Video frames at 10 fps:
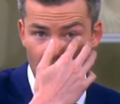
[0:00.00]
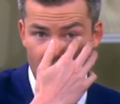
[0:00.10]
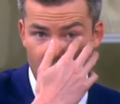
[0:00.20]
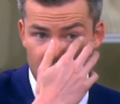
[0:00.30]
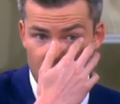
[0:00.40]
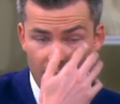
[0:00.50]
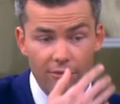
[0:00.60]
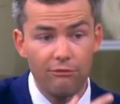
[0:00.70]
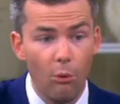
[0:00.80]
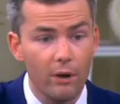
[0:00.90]
and there's like
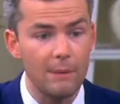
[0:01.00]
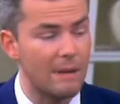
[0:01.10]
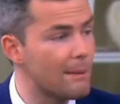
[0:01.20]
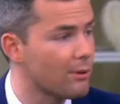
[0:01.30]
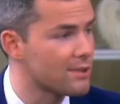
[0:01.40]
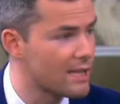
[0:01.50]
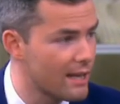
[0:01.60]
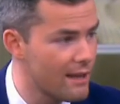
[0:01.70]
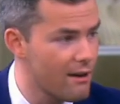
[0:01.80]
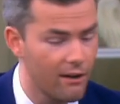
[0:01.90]
40 people
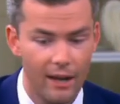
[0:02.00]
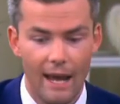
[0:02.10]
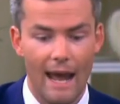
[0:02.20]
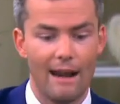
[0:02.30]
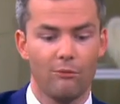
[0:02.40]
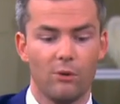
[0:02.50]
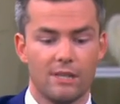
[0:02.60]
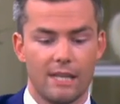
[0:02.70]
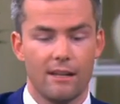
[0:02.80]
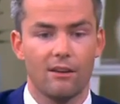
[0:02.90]
sitting there, and everyone's
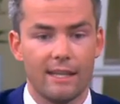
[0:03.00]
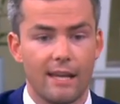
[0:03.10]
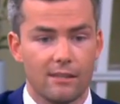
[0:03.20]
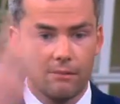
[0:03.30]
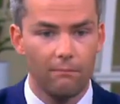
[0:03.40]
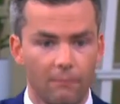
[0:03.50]
sitting there like this.